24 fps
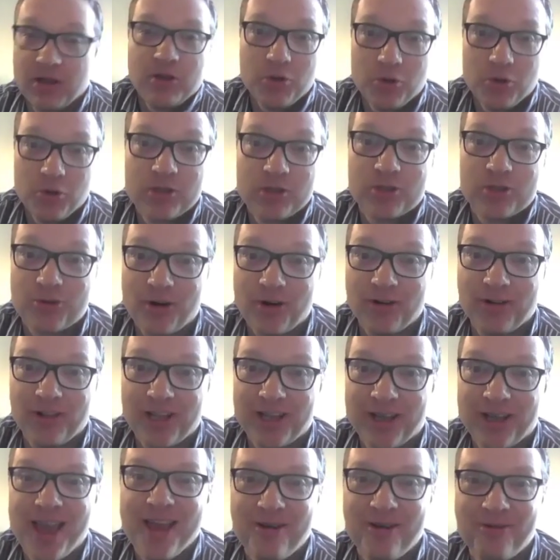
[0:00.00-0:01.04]
you're
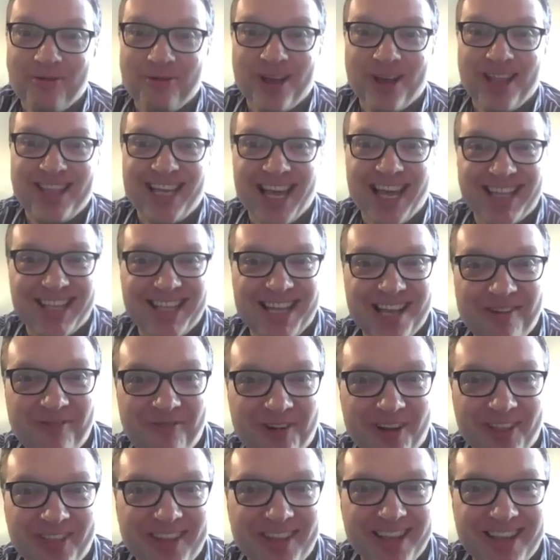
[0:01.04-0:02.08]
struggling with getting
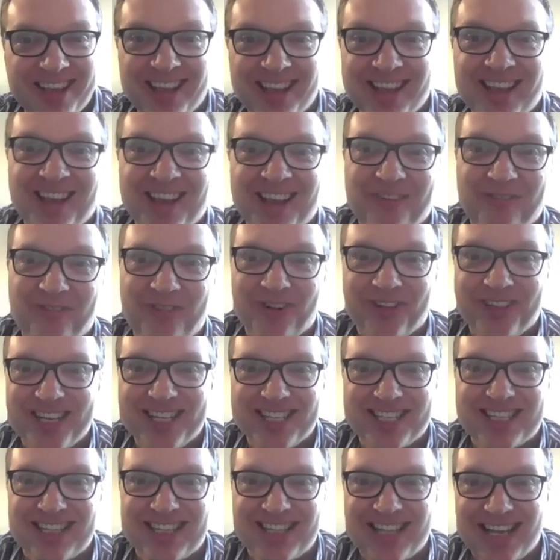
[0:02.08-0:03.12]
funding for
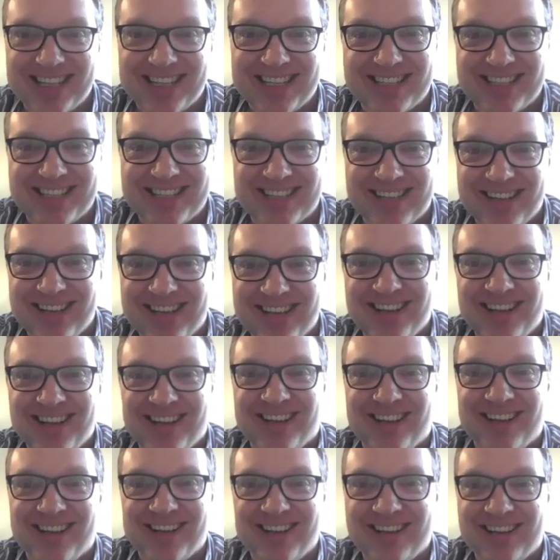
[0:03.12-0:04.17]
this, and that
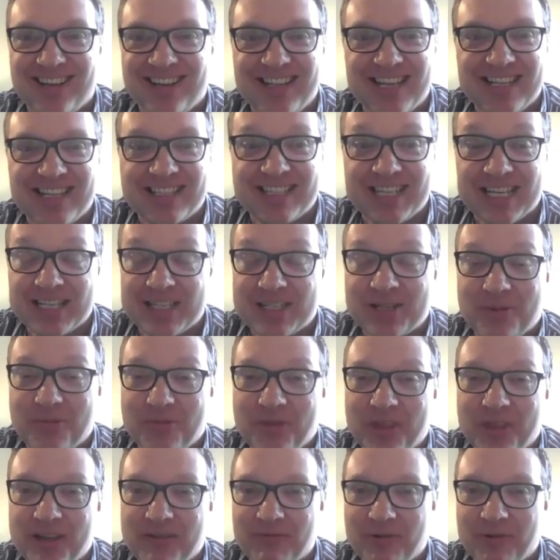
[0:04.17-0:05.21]
says
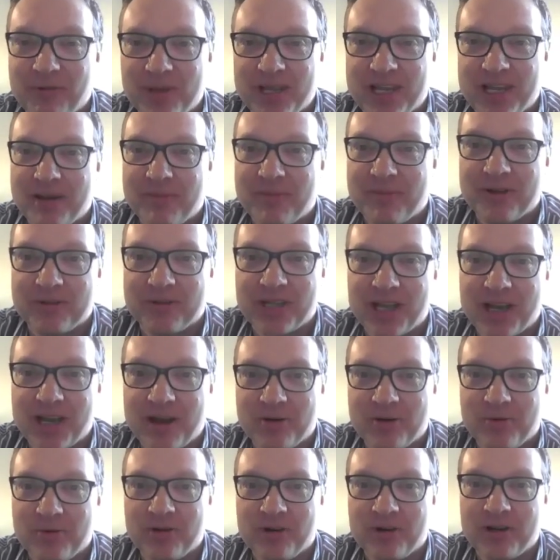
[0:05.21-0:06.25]
something for me about
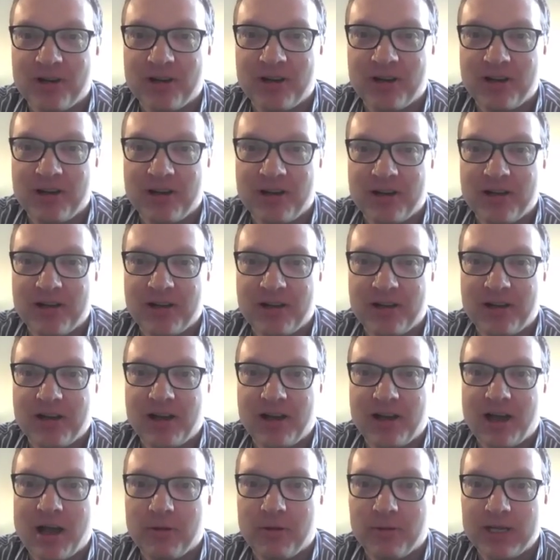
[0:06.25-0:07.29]

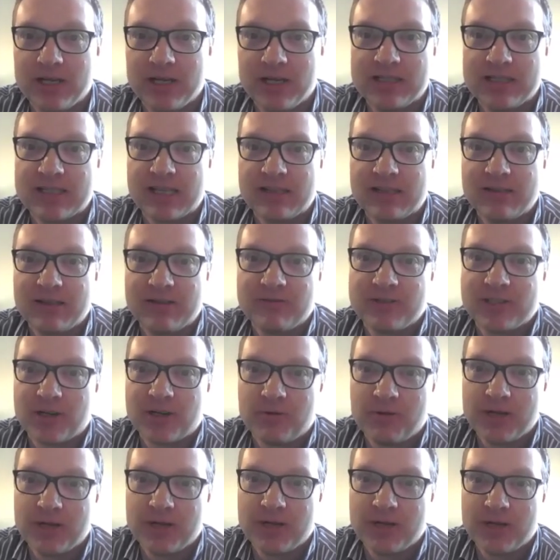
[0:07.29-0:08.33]
how the incentives
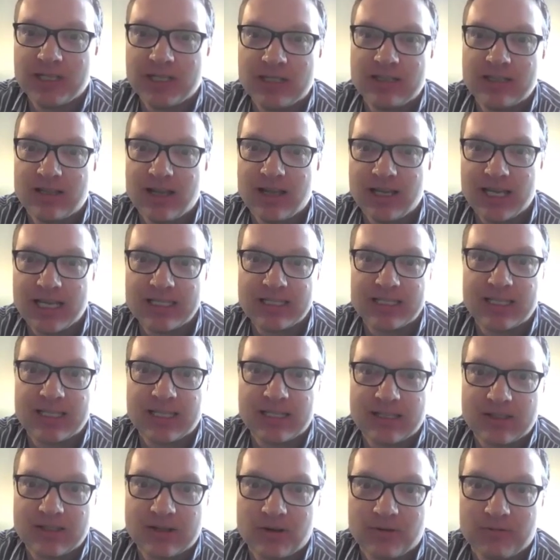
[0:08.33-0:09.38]
are rigged against
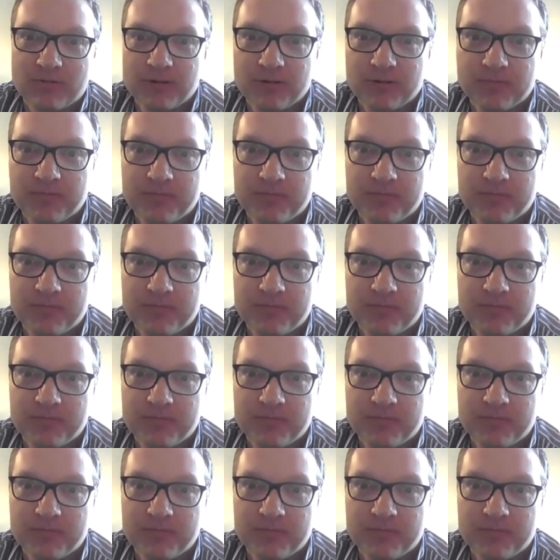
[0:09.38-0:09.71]
it, sort of.